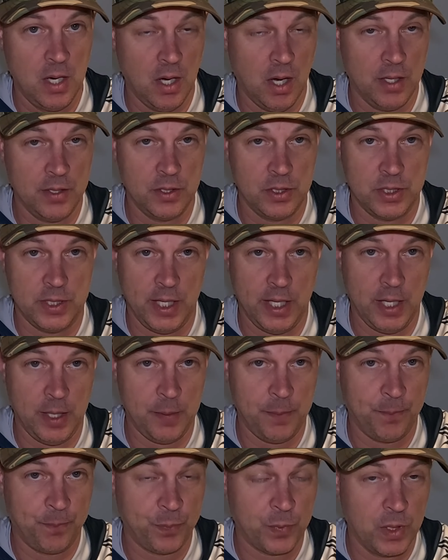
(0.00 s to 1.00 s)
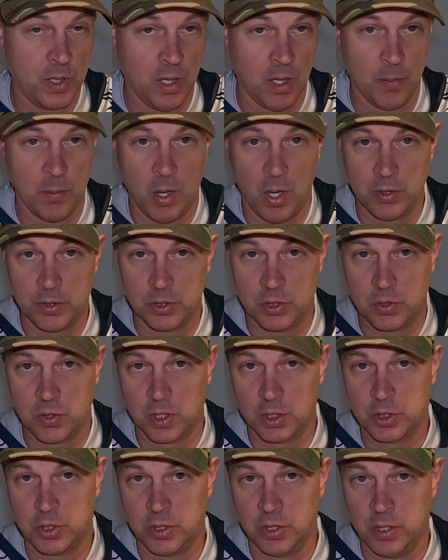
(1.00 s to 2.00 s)
understand um, all the
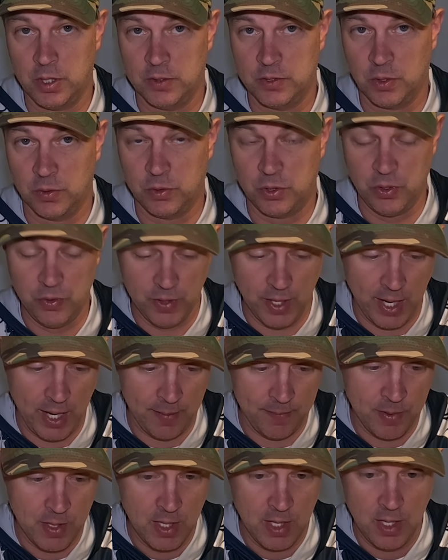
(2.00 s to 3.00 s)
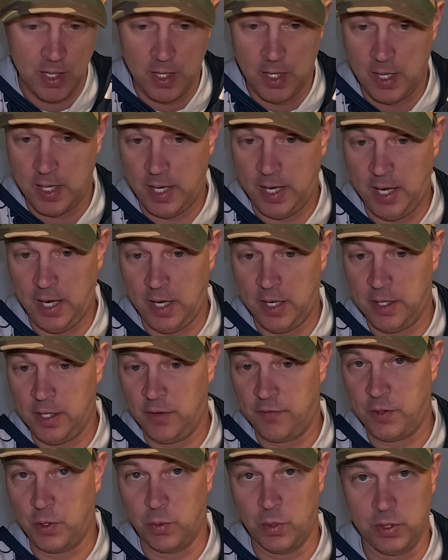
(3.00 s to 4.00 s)
structure. So do that. And
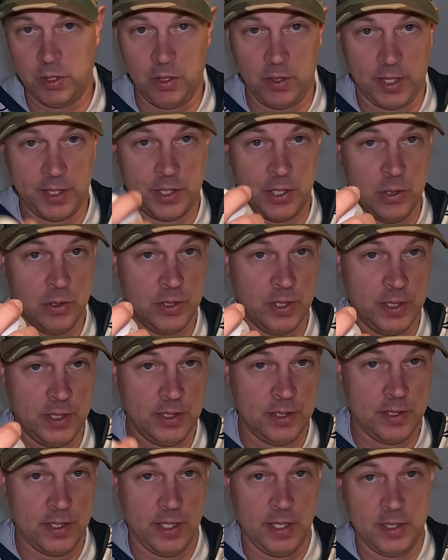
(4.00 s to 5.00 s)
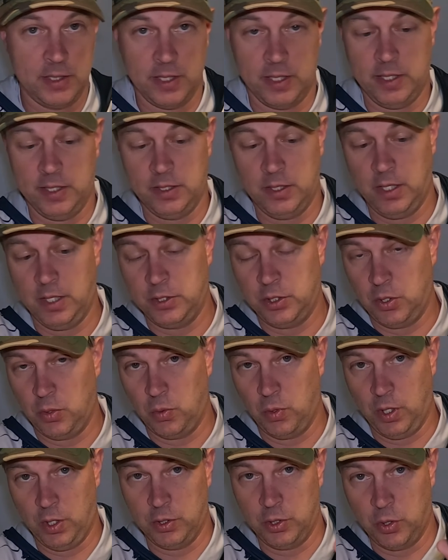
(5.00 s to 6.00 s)
if you really like using these things and, and,
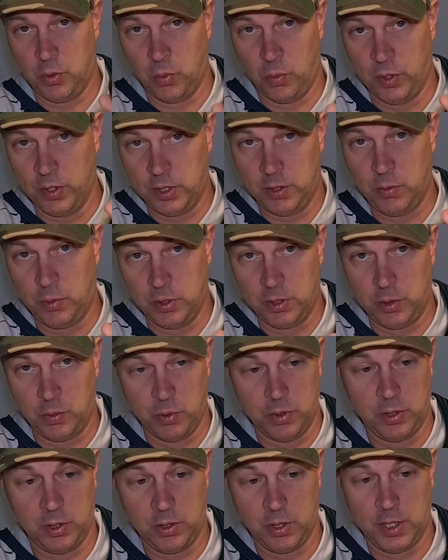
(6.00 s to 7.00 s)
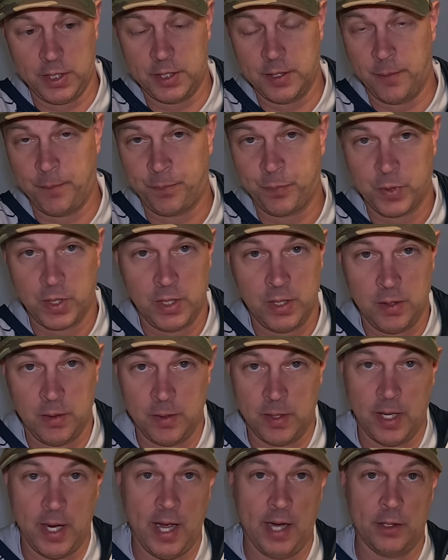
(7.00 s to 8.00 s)
you, and you really, really, really like them,
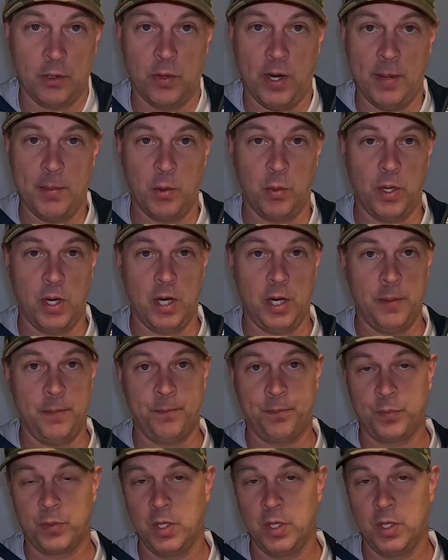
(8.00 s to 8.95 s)
grab a rod,